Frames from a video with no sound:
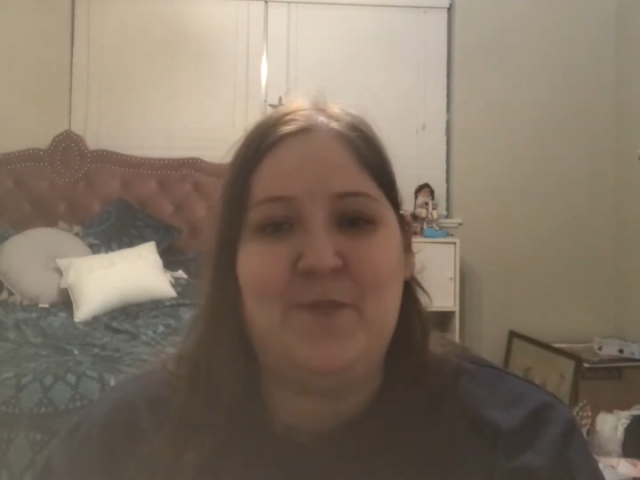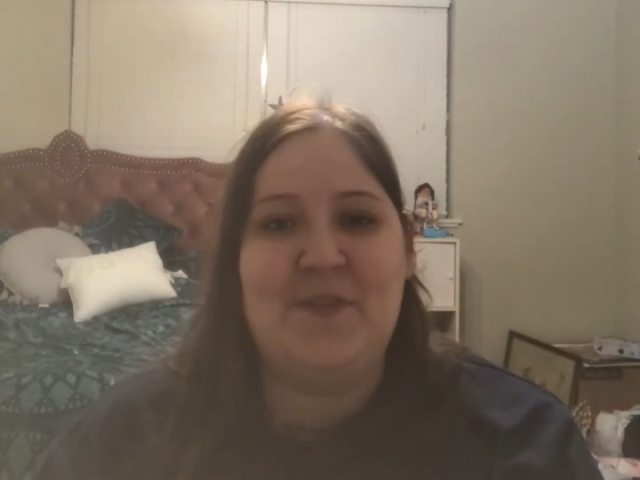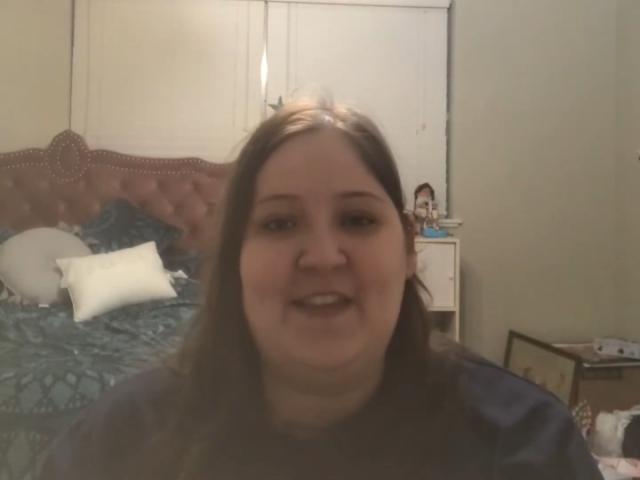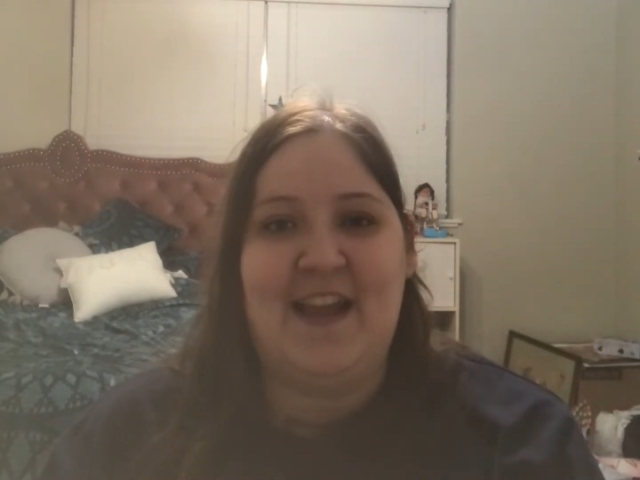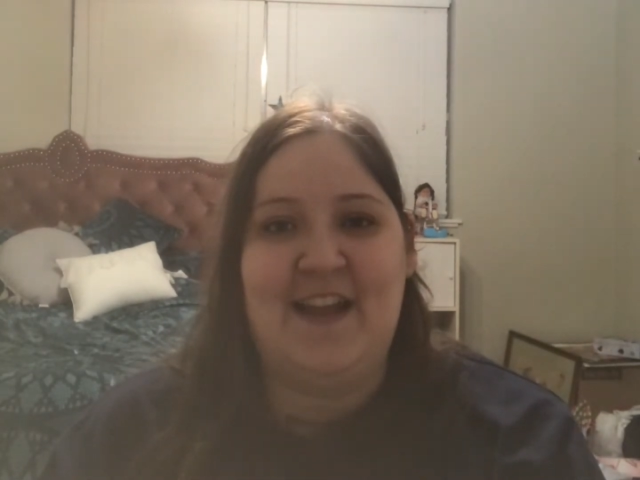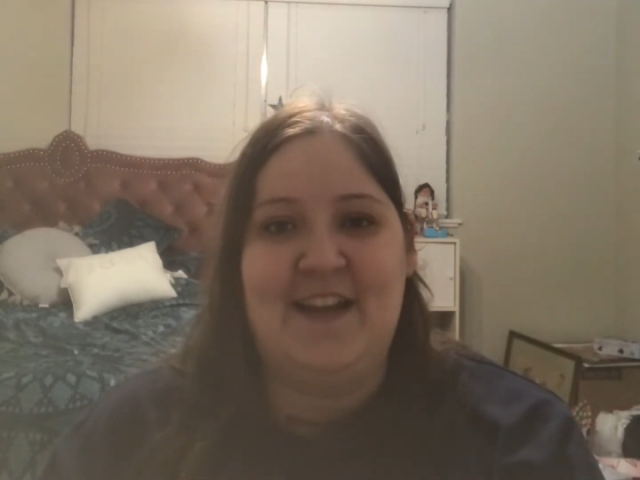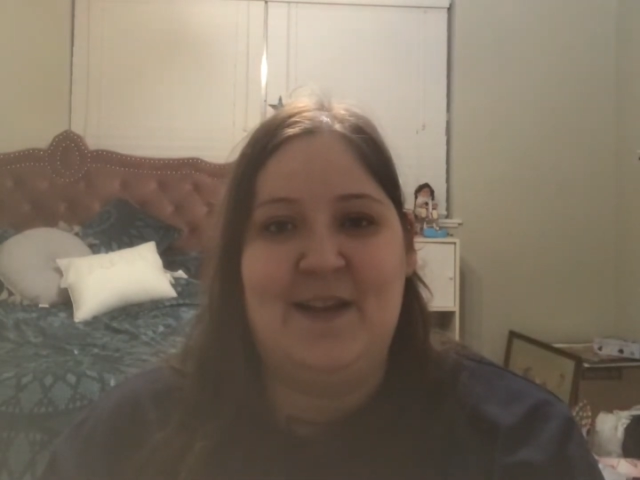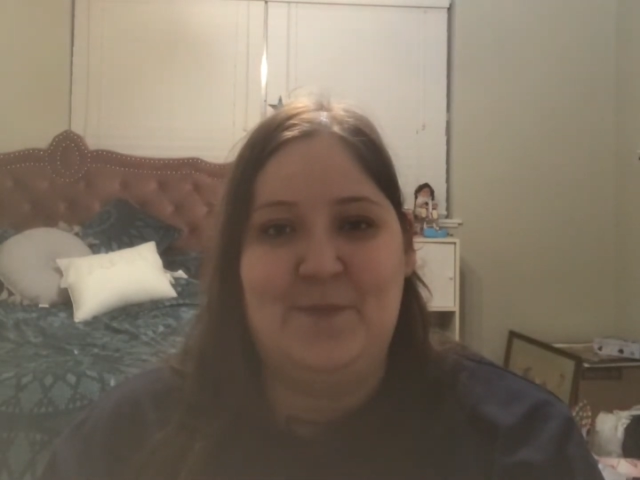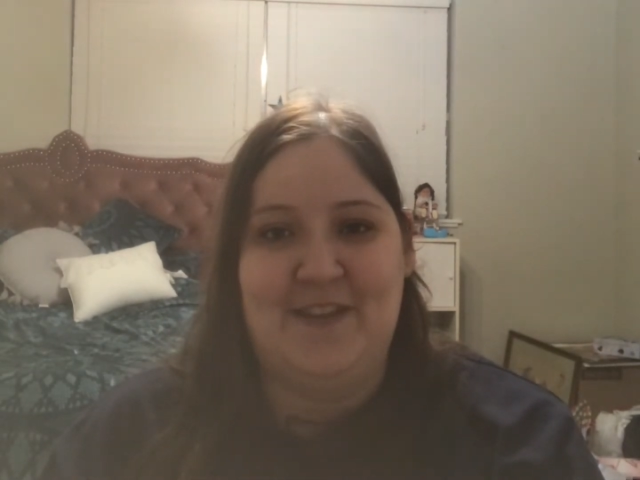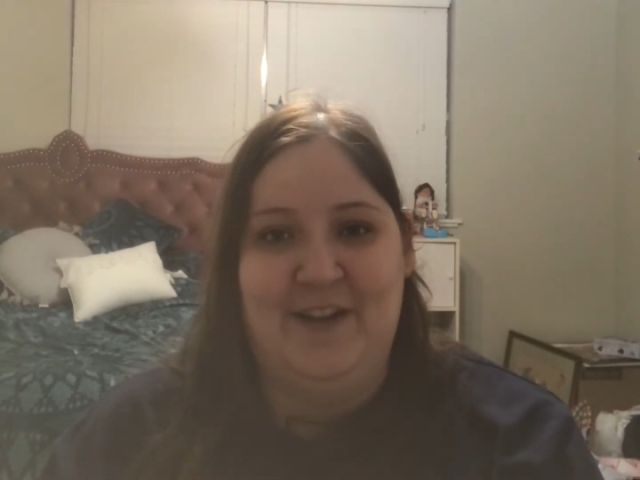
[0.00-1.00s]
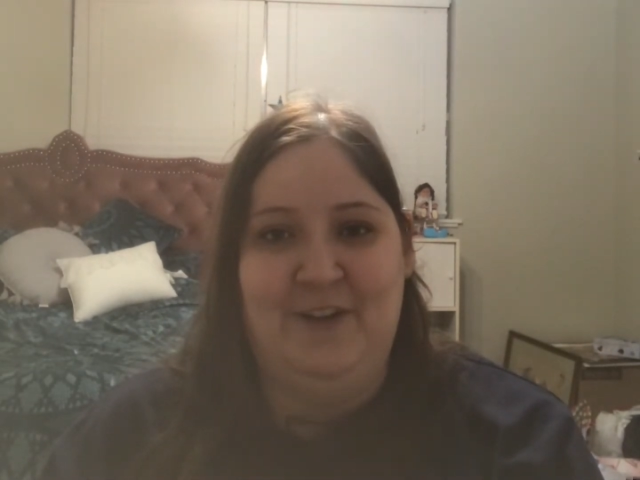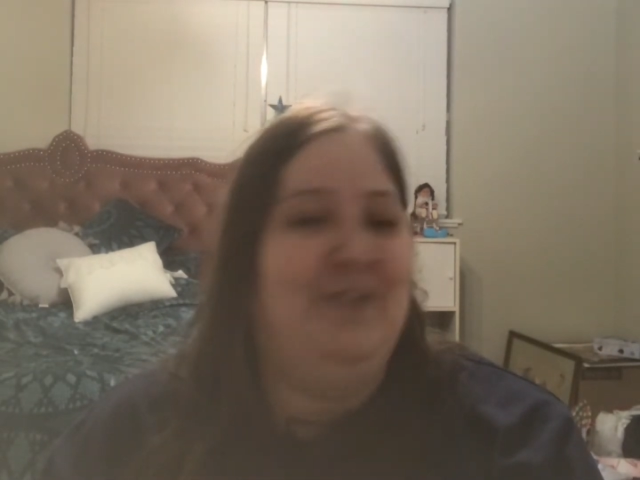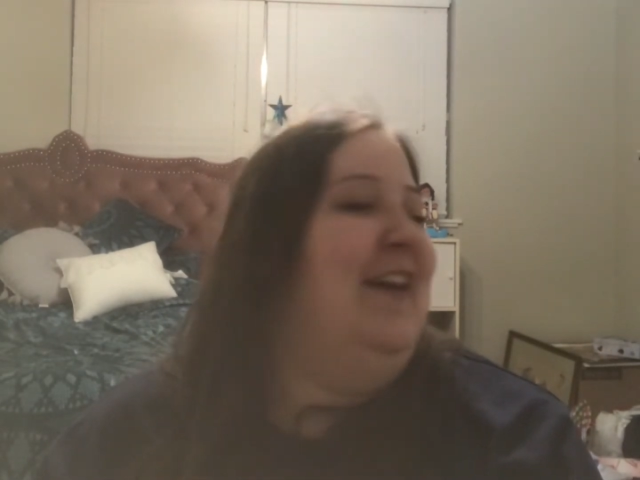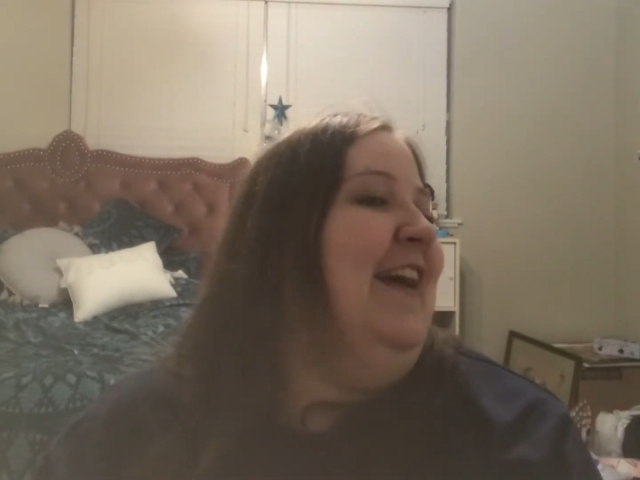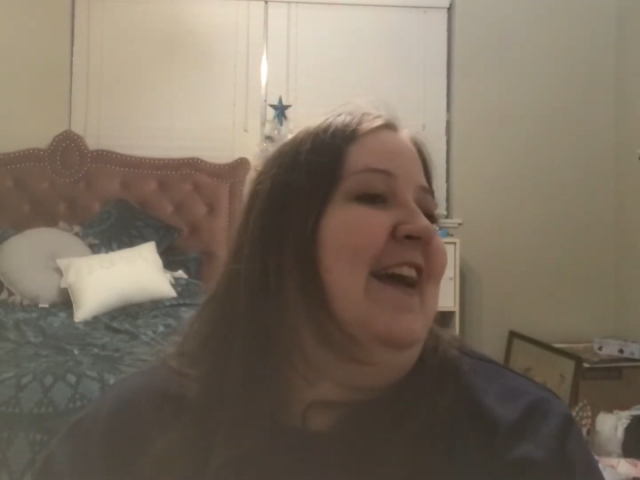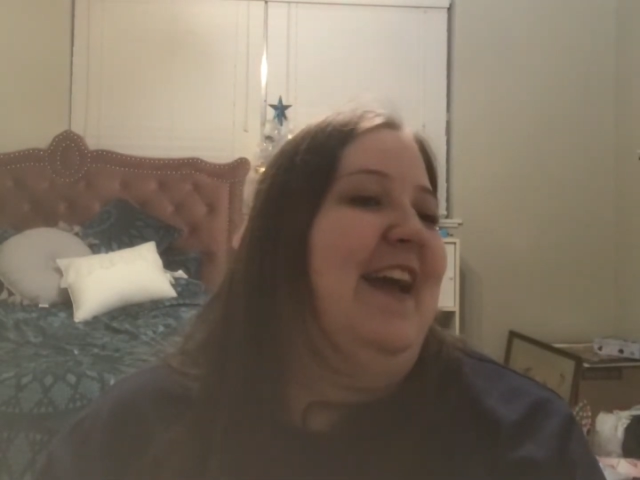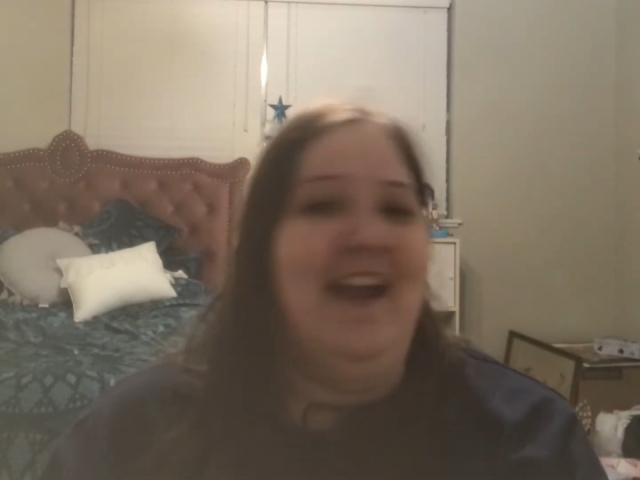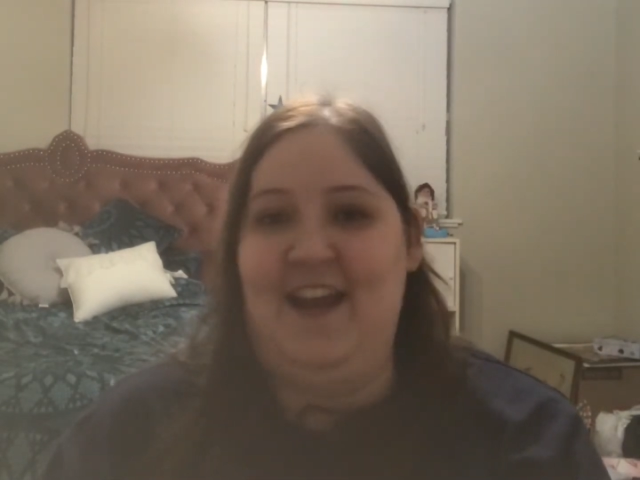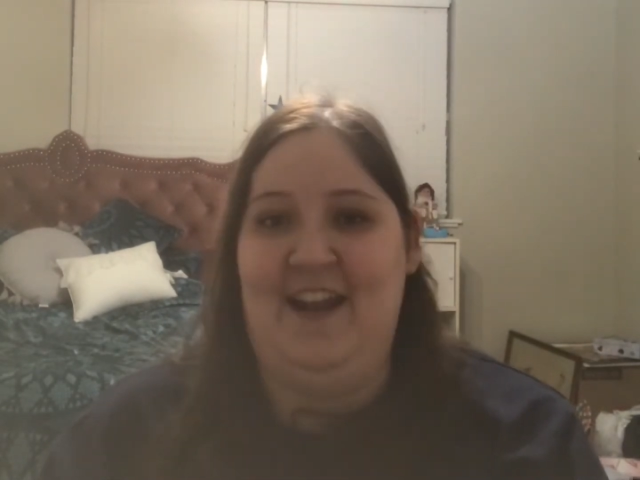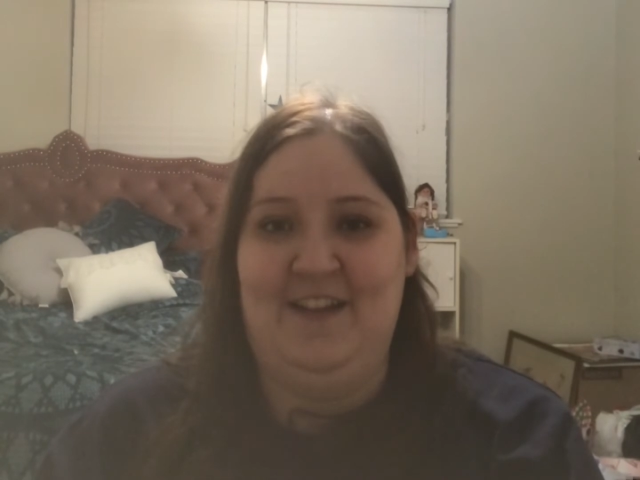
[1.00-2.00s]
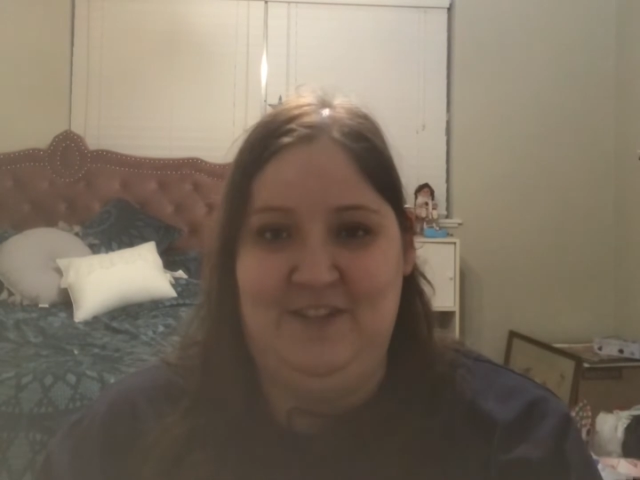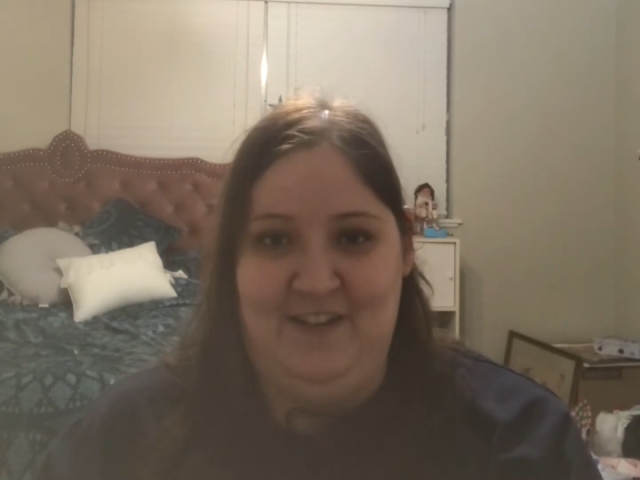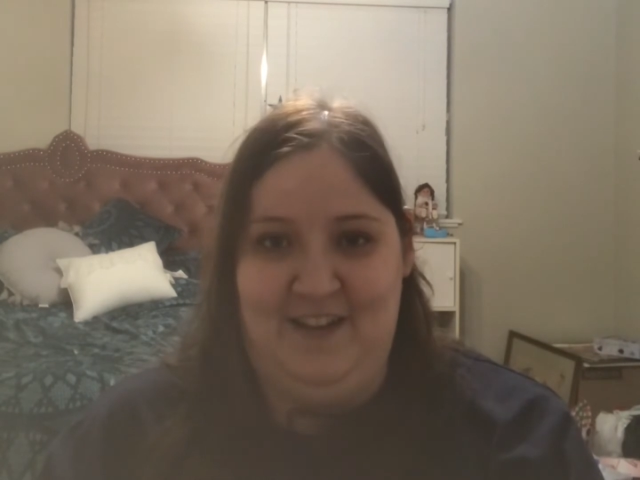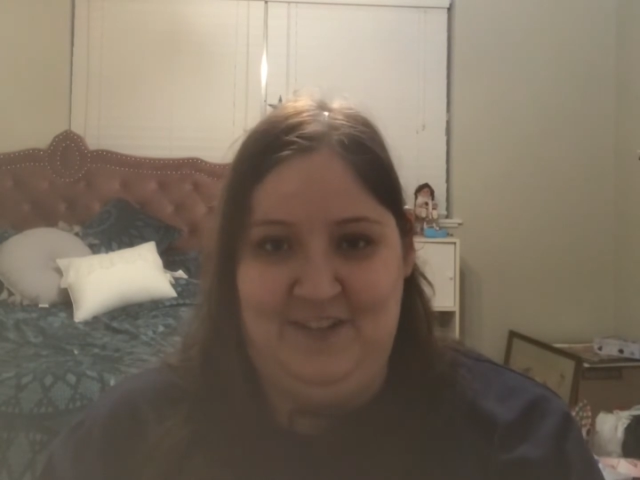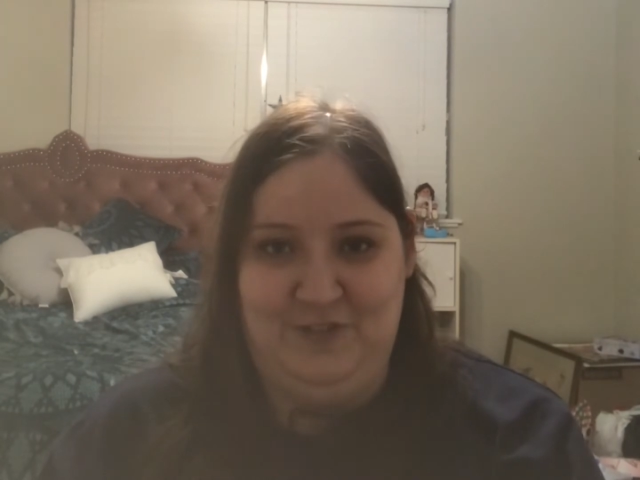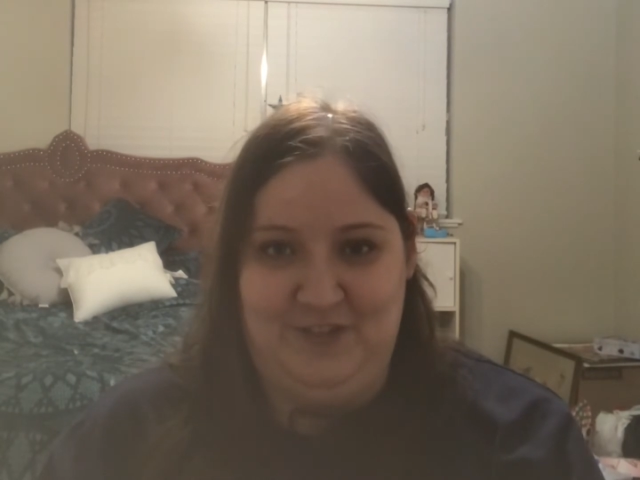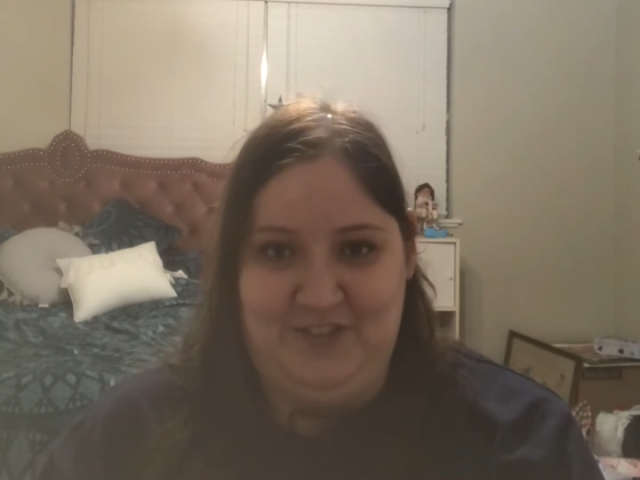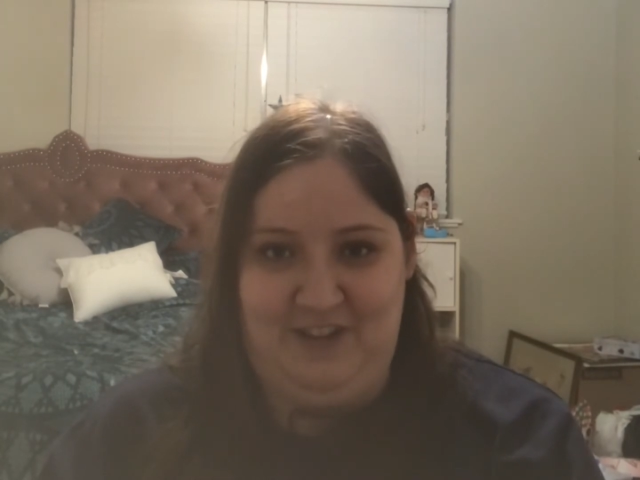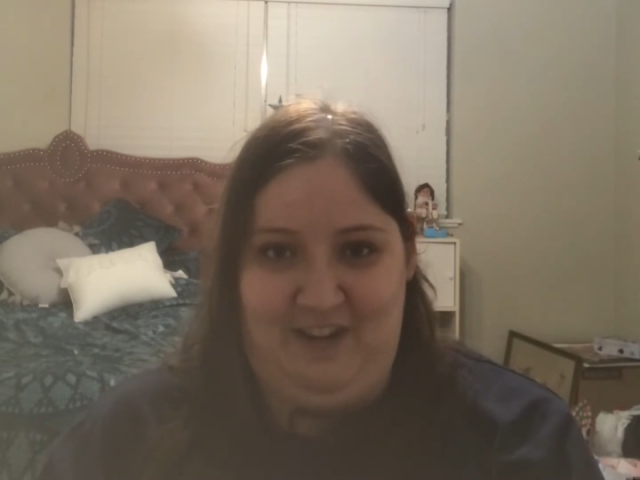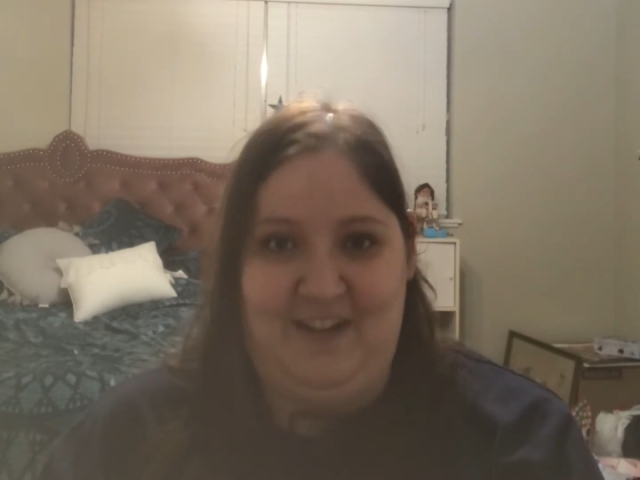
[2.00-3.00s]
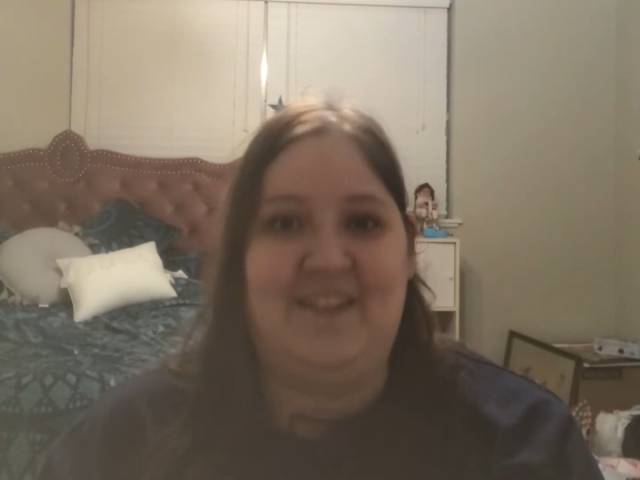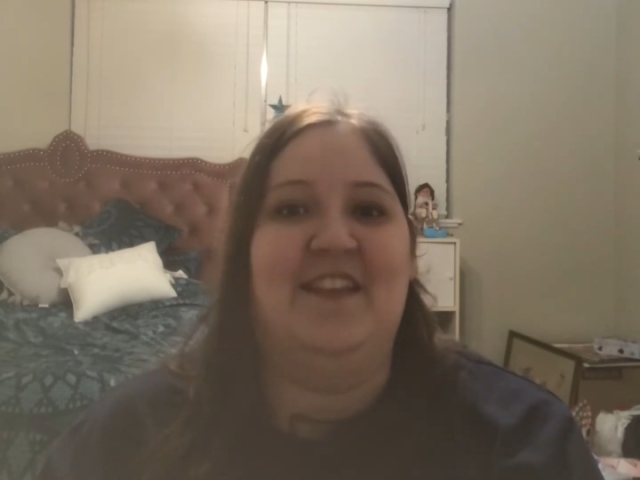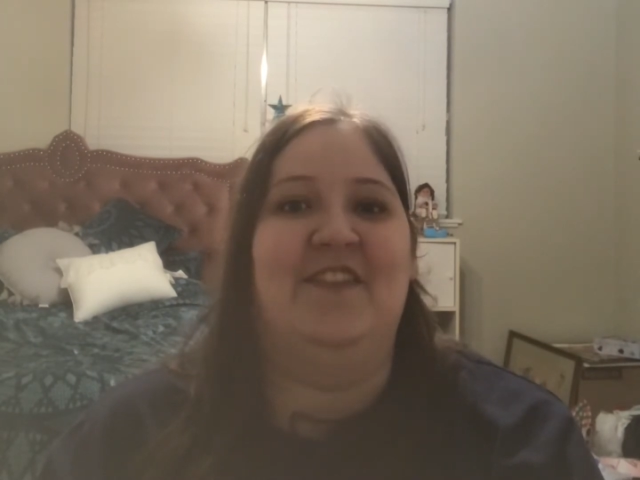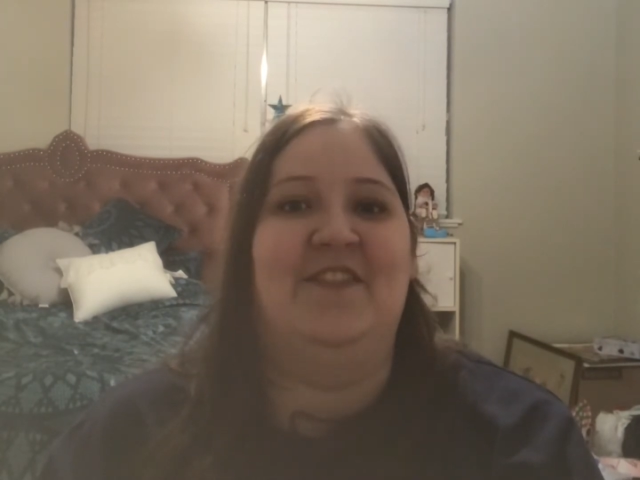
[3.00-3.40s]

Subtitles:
from Satan himself, and I do not enjoy sharks.